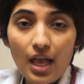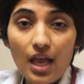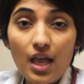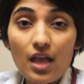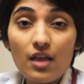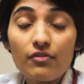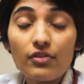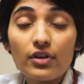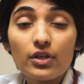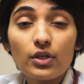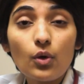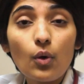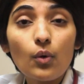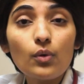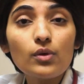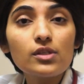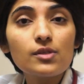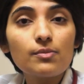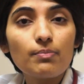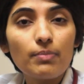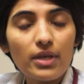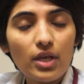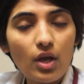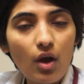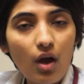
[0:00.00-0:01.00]
If it goes
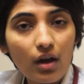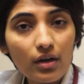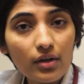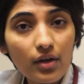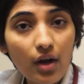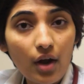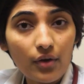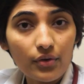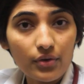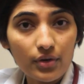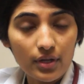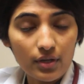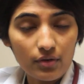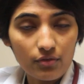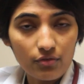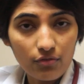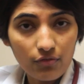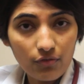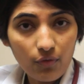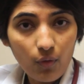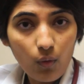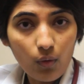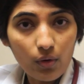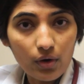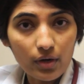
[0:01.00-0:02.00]
beyond
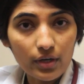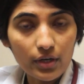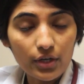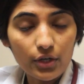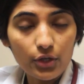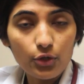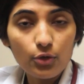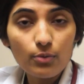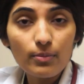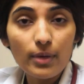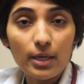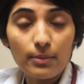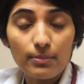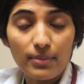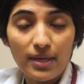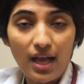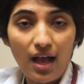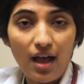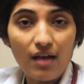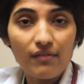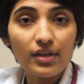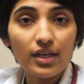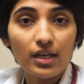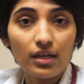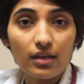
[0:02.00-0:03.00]
104, you might be
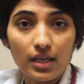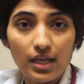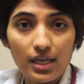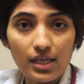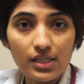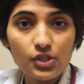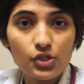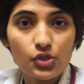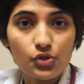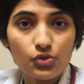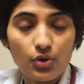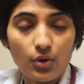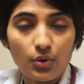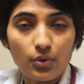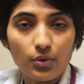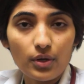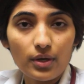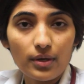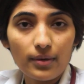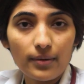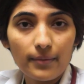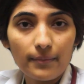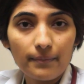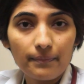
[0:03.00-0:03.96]
having a heat stroke.